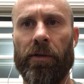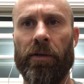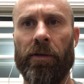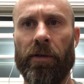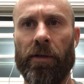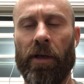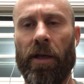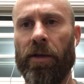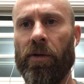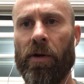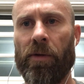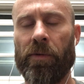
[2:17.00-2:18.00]
I
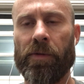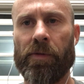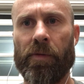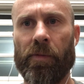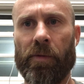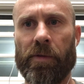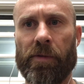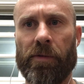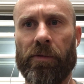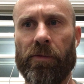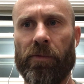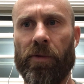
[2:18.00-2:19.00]
knew I
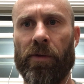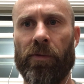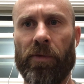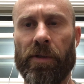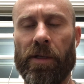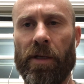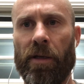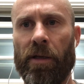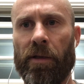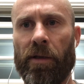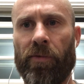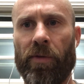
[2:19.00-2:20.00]
was feeling fatigued
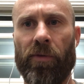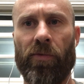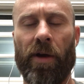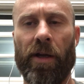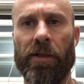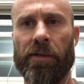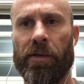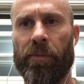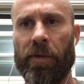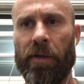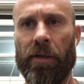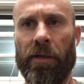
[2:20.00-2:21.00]
and definitely fighting
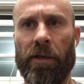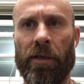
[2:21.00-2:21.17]
something.